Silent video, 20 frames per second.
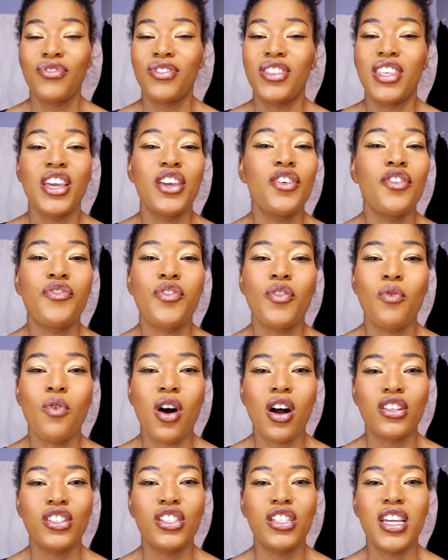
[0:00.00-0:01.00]
Thank you for
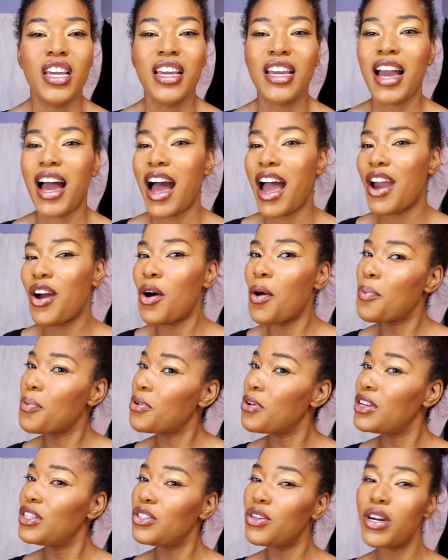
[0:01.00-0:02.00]
watching. I hope
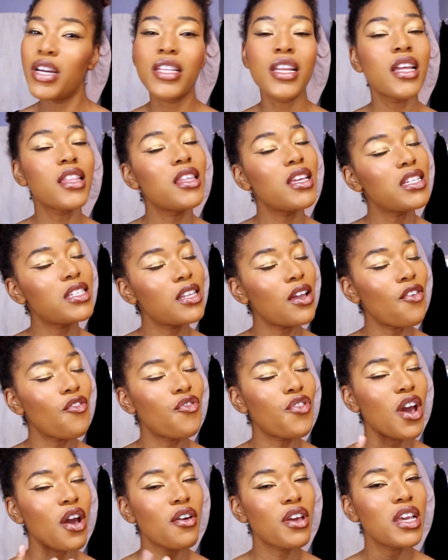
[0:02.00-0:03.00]
you enjoyed this
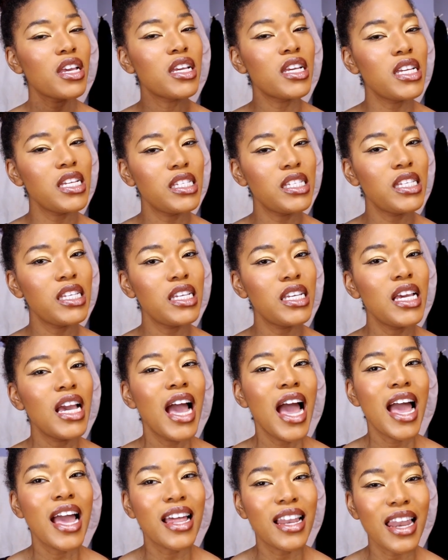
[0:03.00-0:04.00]
very
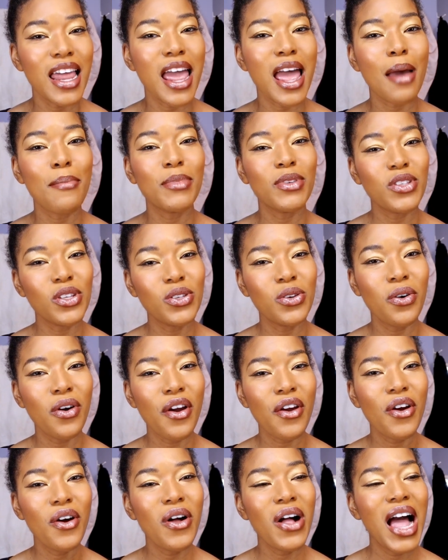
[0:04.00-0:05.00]
easy glam
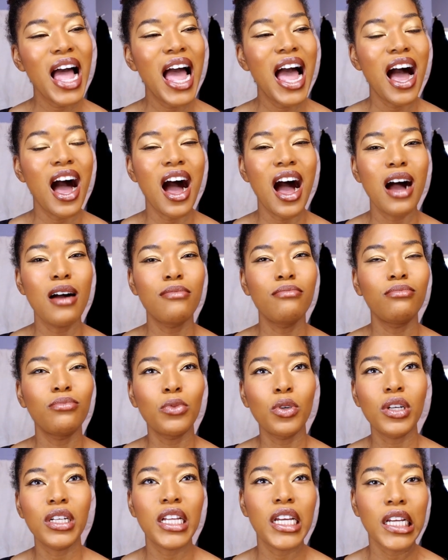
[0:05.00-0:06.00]
tutorial.
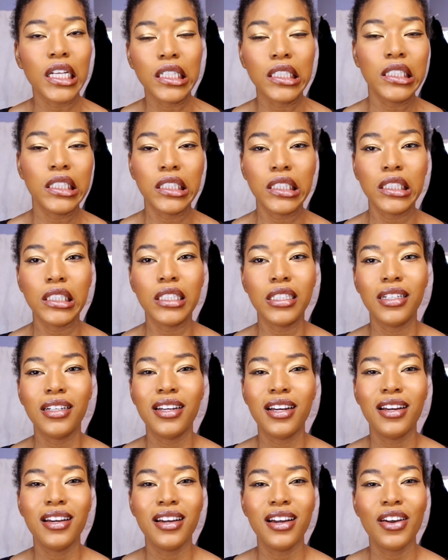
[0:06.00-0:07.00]
More like
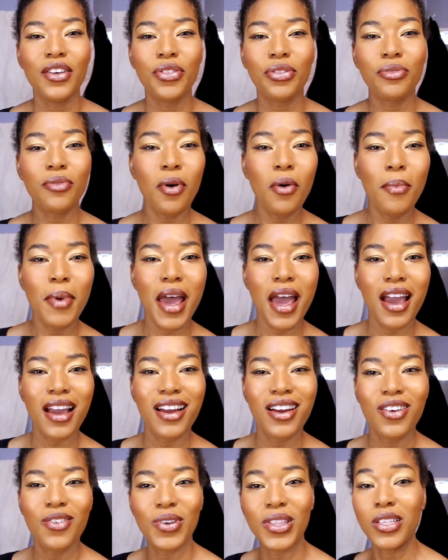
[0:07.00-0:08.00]

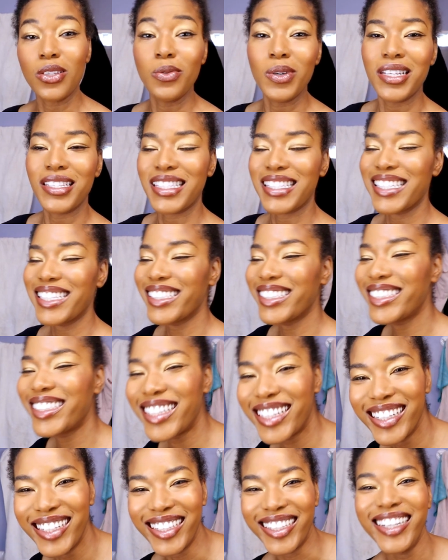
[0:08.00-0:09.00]
throwback with a twist.
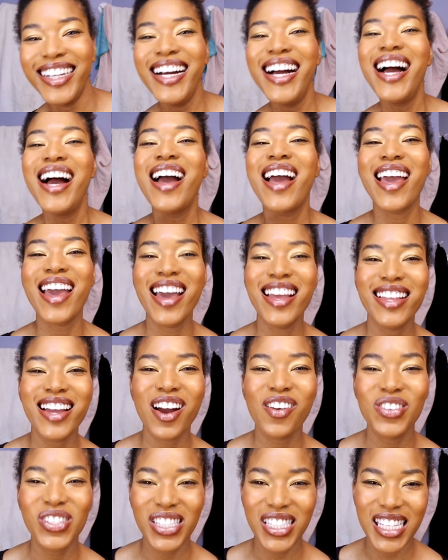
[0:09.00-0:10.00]
And
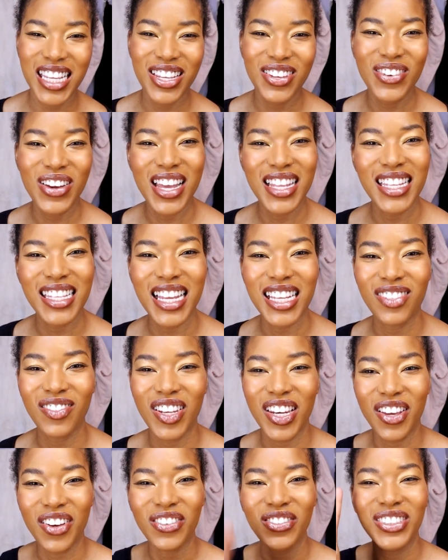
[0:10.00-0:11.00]
I will see you in the next
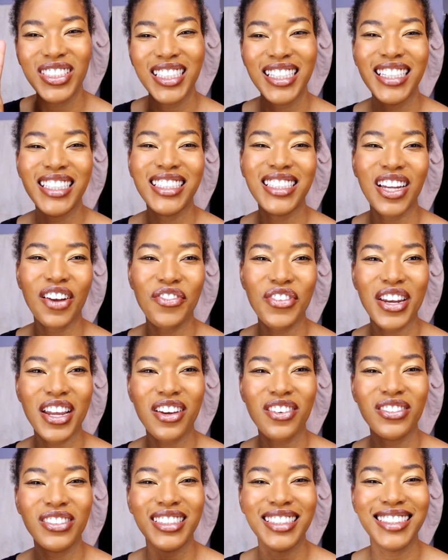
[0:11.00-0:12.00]
video. Ciao for now.